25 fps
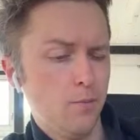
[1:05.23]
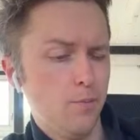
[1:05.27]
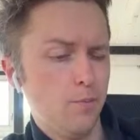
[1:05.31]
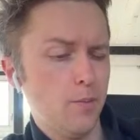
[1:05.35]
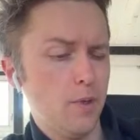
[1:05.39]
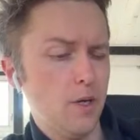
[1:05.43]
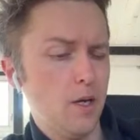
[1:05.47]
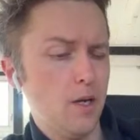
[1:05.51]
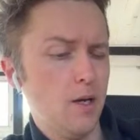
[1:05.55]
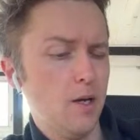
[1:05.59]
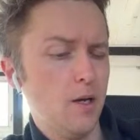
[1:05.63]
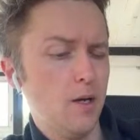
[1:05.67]

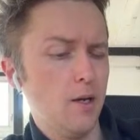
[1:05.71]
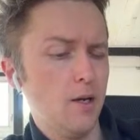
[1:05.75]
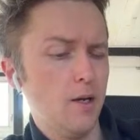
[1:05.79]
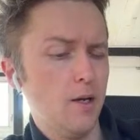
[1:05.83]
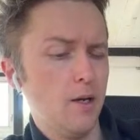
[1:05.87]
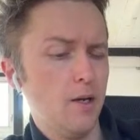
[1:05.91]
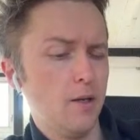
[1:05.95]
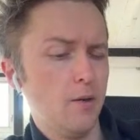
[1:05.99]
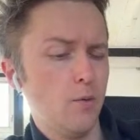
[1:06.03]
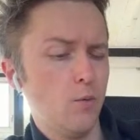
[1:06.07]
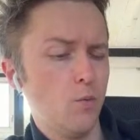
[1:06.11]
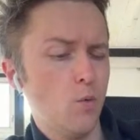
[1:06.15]

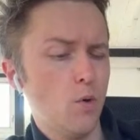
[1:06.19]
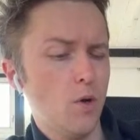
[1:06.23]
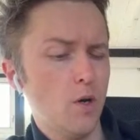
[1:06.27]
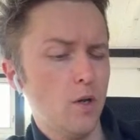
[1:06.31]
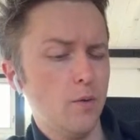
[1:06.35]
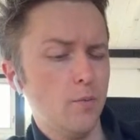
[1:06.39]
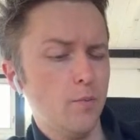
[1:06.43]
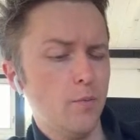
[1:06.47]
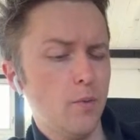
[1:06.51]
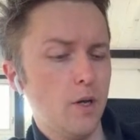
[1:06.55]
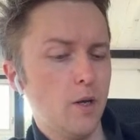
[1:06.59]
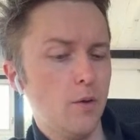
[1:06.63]
by
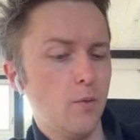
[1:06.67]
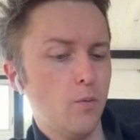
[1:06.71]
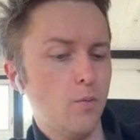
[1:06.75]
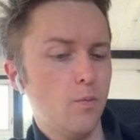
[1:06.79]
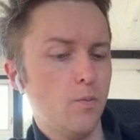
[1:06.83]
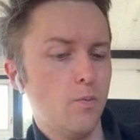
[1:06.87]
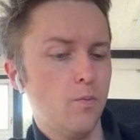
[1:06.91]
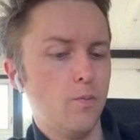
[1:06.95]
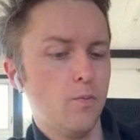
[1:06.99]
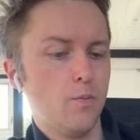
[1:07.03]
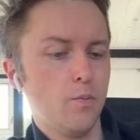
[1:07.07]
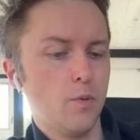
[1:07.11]
1 by
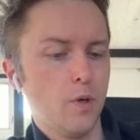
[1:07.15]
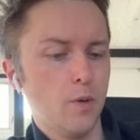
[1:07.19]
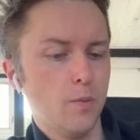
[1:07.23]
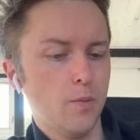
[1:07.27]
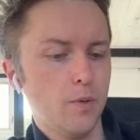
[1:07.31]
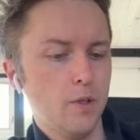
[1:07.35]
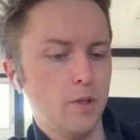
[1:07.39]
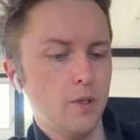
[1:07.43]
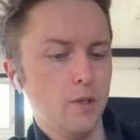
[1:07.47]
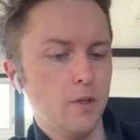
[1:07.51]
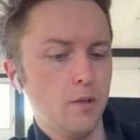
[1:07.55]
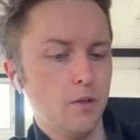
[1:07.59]

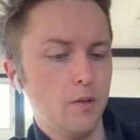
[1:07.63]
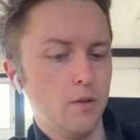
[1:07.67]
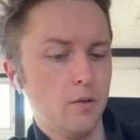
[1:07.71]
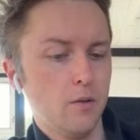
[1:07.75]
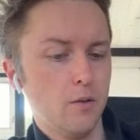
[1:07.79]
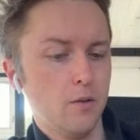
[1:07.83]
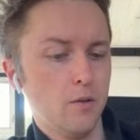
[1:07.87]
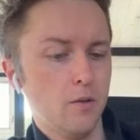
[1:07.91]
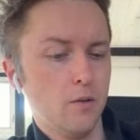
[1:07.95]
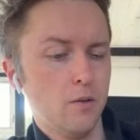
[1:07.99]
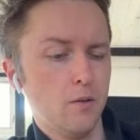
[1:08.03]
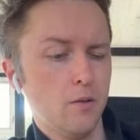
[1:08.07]
probably,
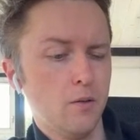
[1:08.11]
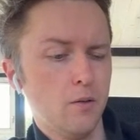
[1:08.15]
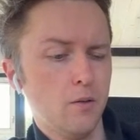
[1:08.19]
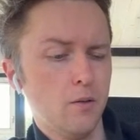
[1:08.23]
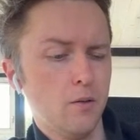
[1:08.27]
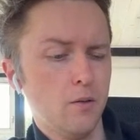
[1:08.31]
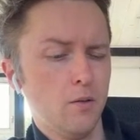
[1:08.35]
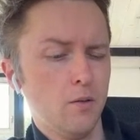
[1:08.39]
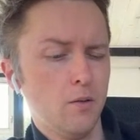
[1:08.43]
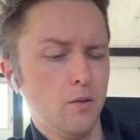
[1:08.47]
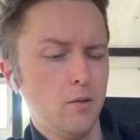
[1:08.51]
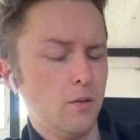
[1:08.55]

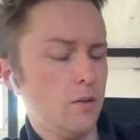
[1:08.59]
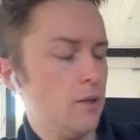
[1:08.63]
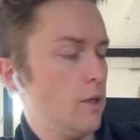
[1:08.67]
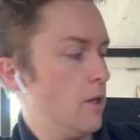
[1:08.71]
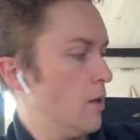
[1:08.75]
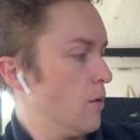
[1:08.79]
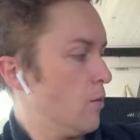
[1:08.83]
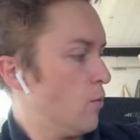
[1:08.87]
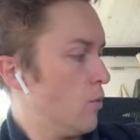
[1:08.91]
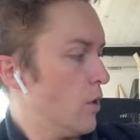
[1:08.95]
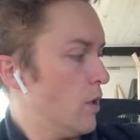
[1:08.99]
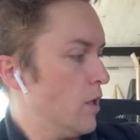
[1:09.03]

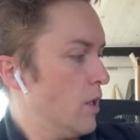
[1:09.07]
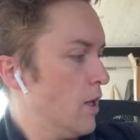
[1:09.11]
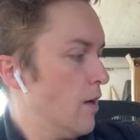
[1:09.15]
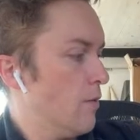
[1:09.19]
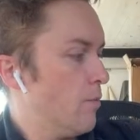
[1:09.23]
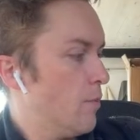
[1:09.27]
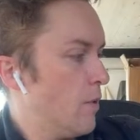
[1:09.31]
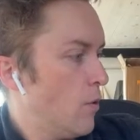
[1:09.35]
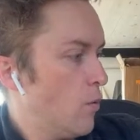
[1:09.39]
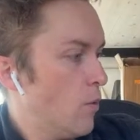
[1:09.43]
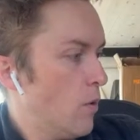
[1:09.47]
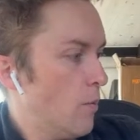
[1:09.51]
yeah,
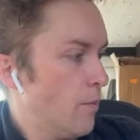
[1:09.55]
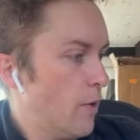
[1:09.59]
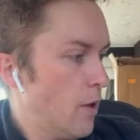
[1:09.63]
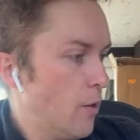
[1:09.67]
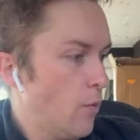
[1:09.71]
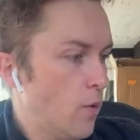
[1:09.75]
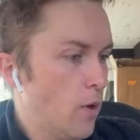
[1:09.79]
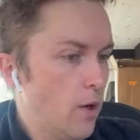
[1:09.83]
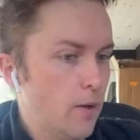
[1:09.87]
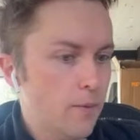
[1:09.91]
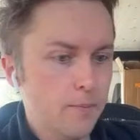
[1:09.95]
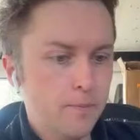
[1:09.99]
1.5 by 1 by
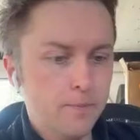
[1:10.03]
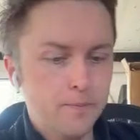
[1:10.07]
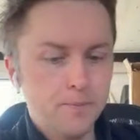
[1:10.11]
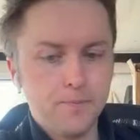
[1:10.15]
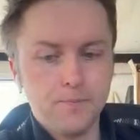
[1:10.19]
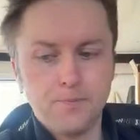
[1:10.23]
1.